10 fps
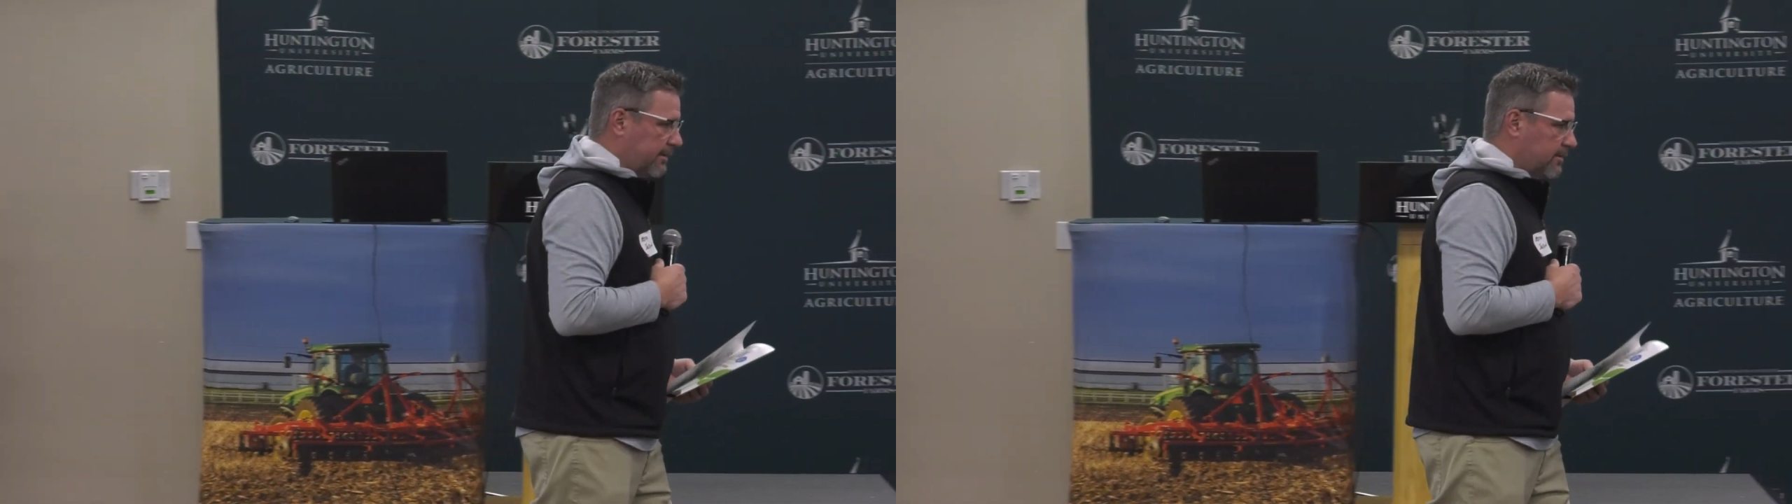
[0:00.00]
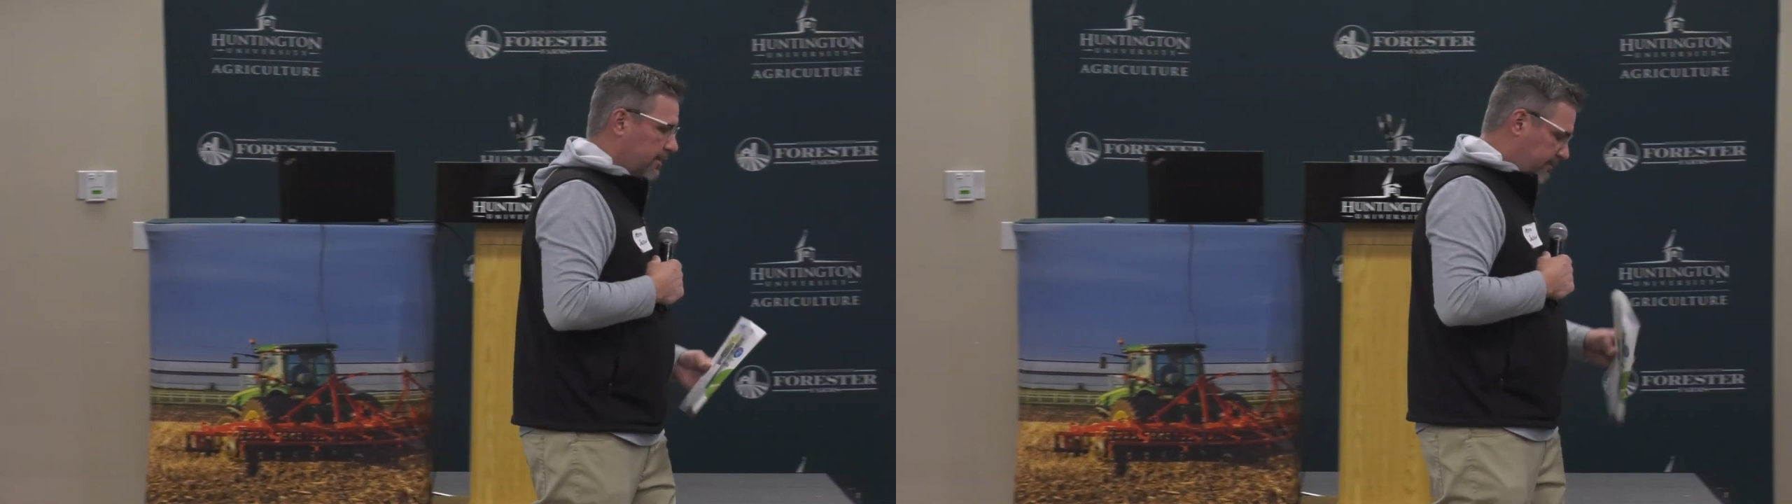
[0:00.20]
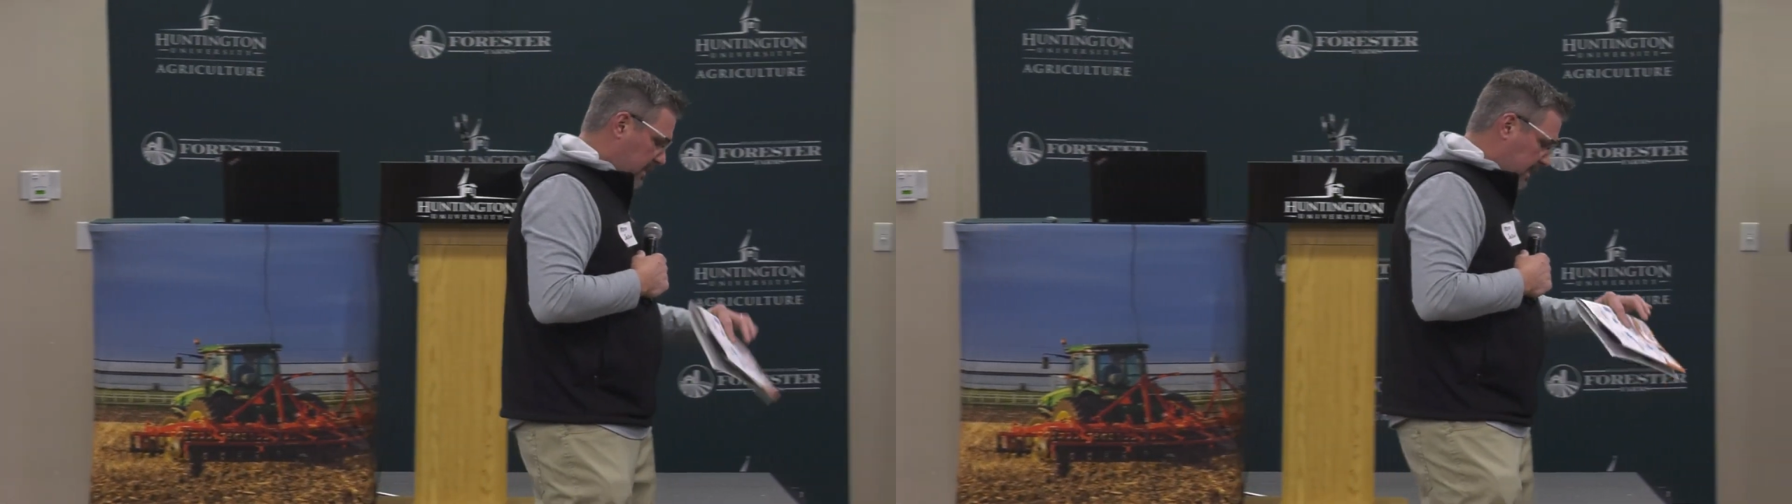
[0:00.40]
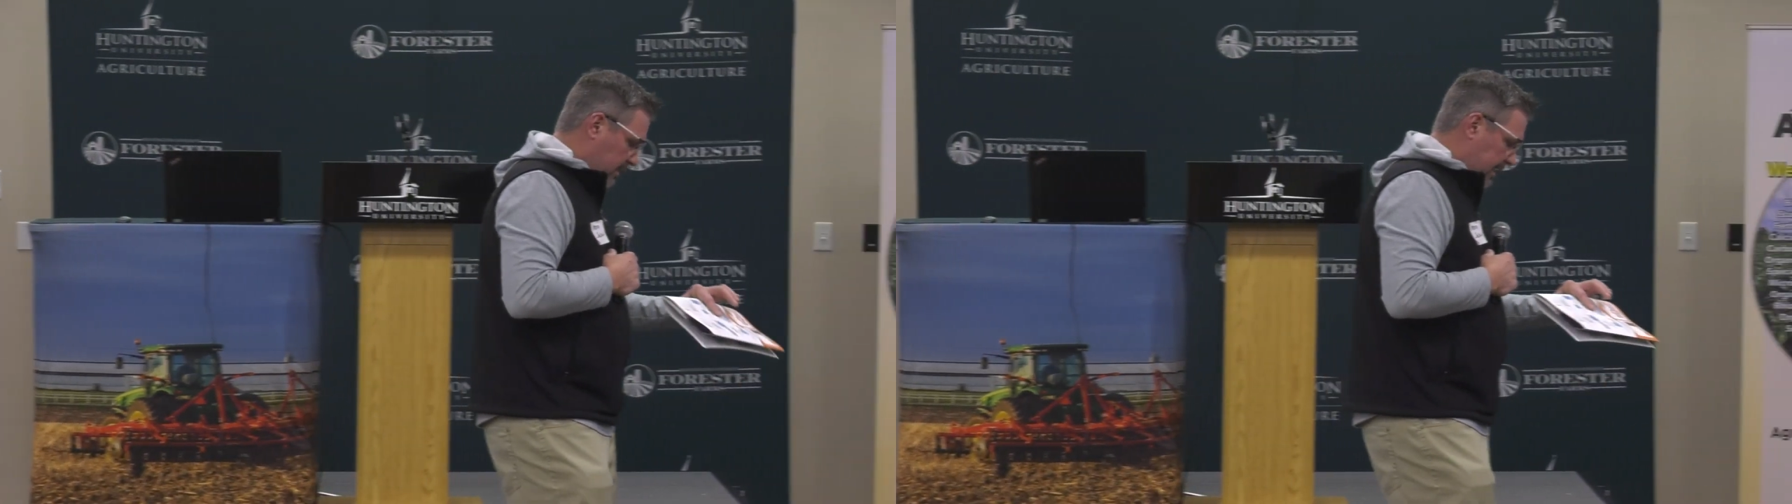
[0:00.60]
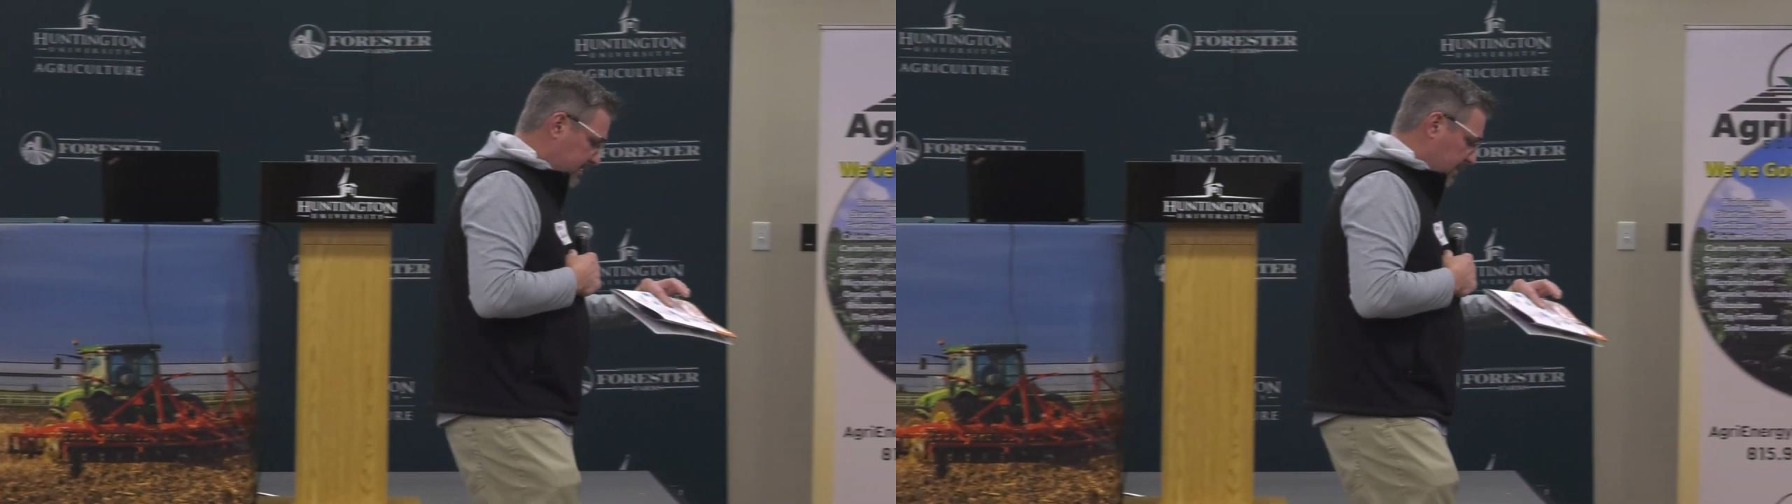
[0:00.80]
So
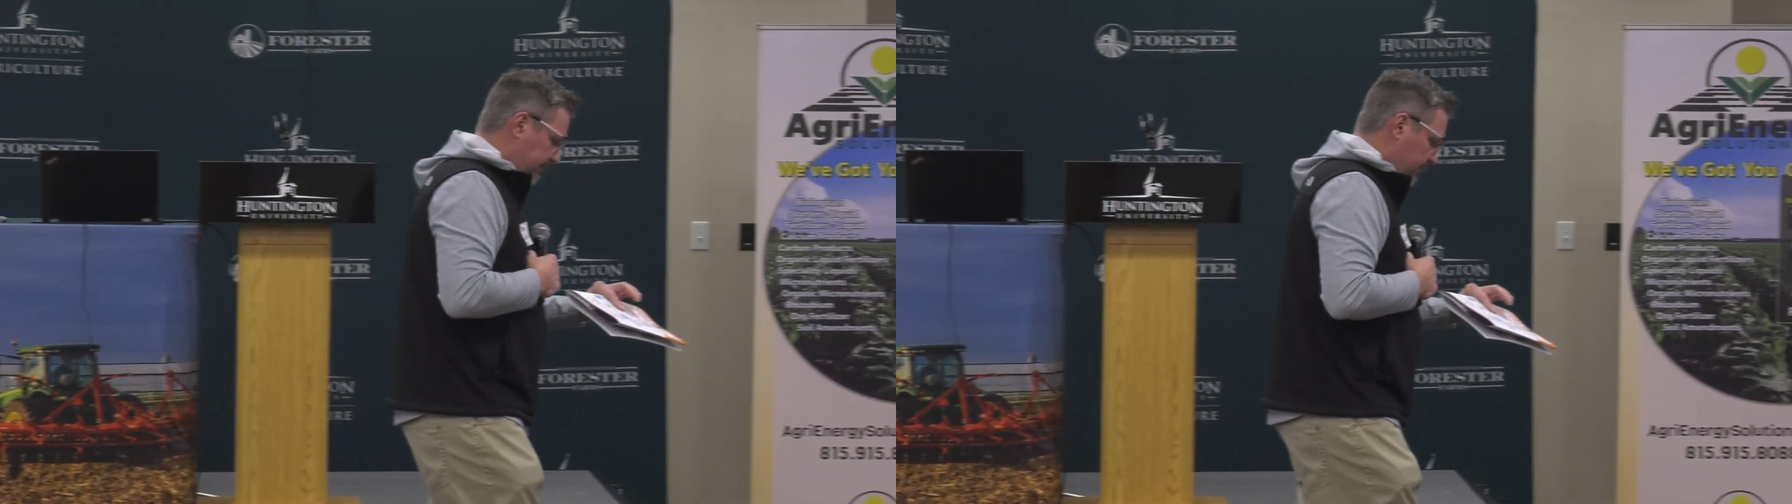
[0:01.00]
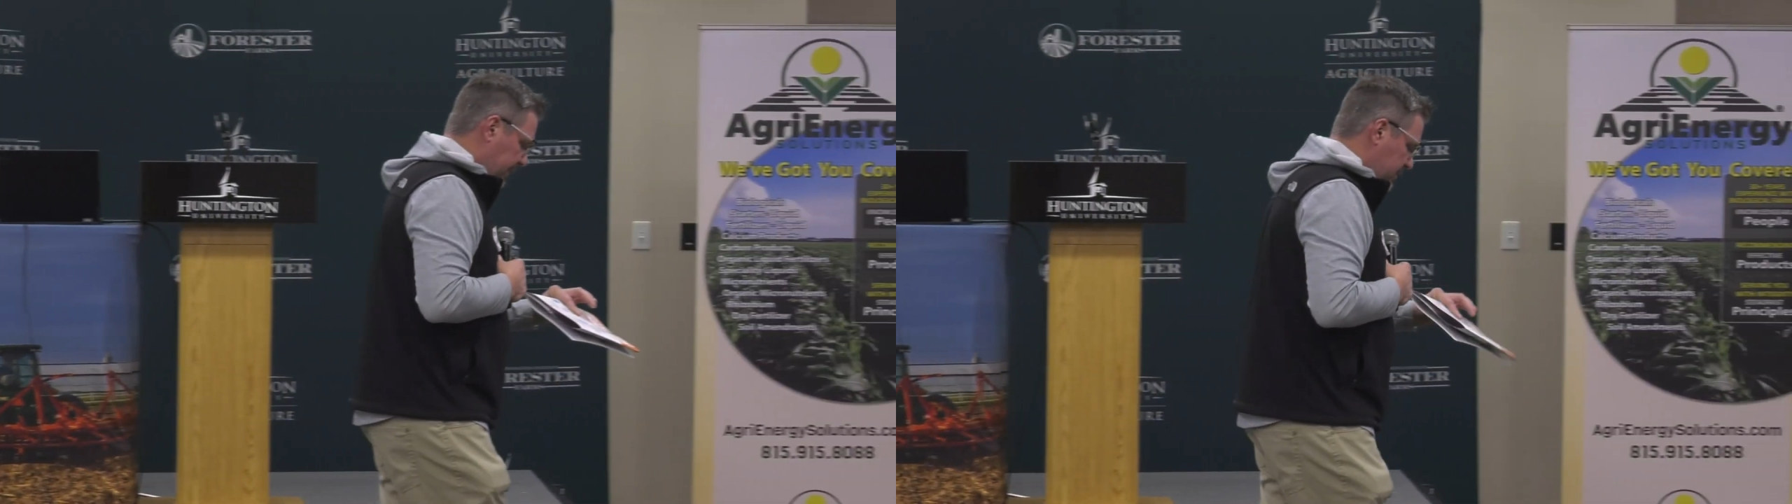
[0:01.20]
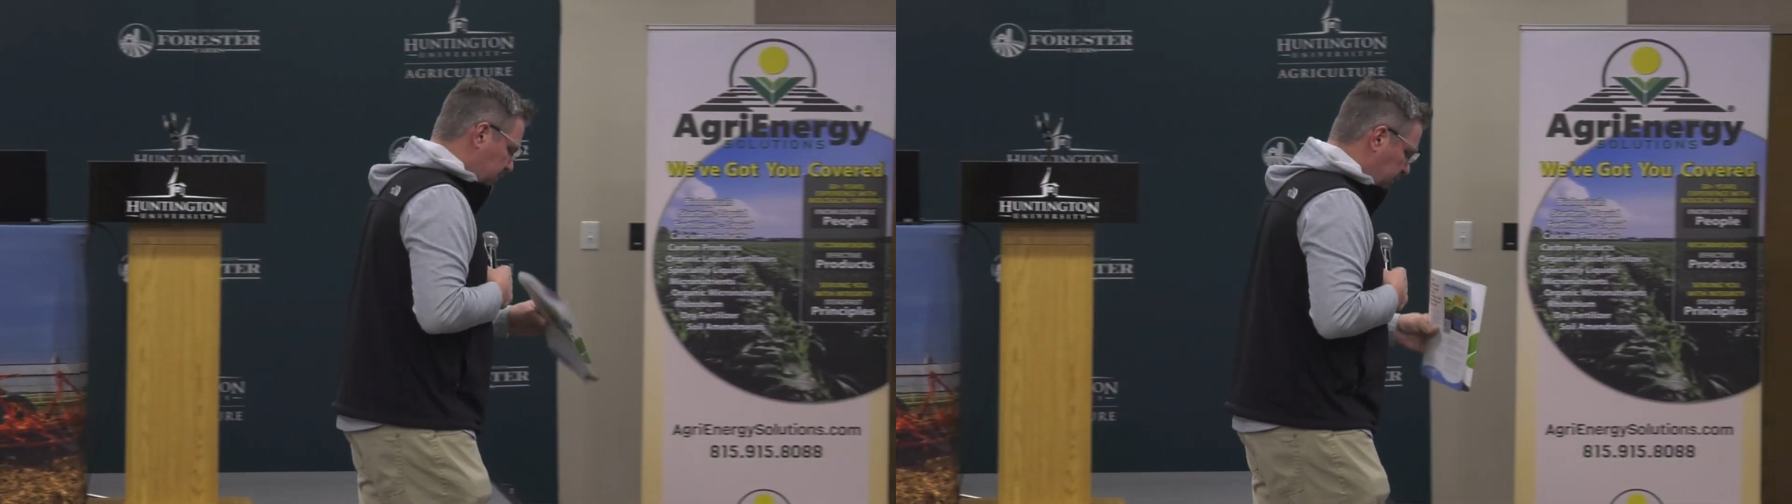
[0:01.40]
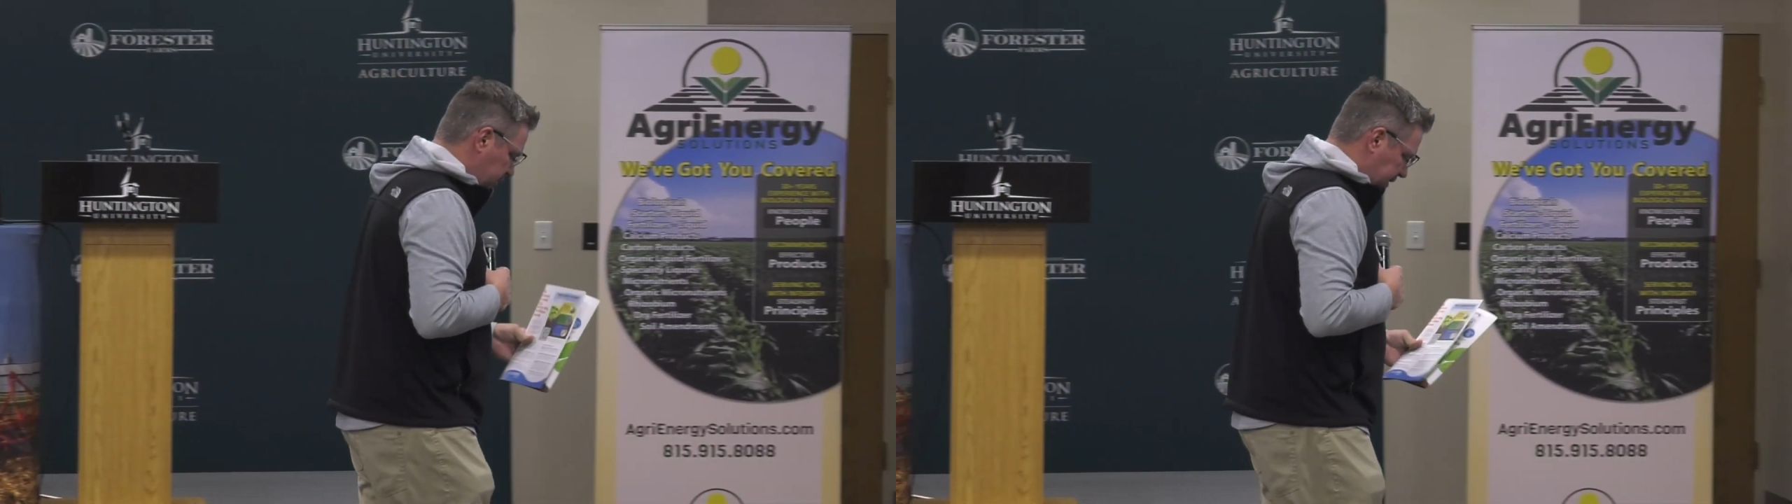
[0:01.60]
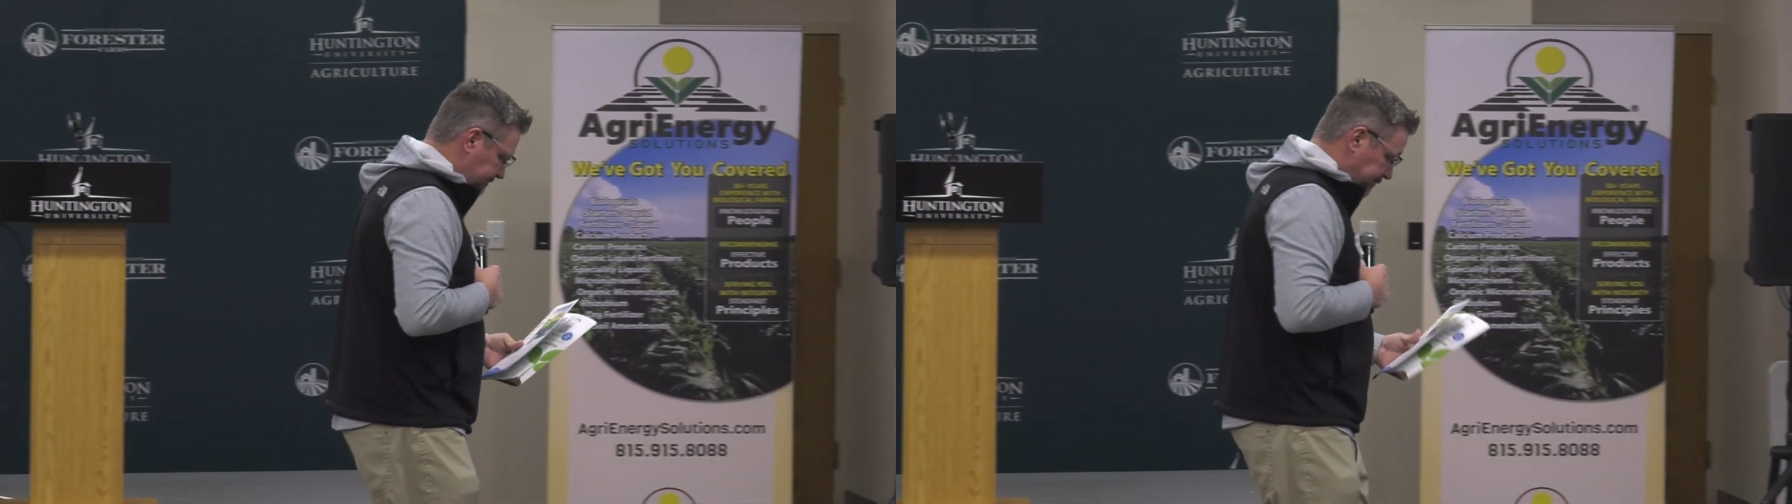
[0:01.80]
lots of different ways to use it.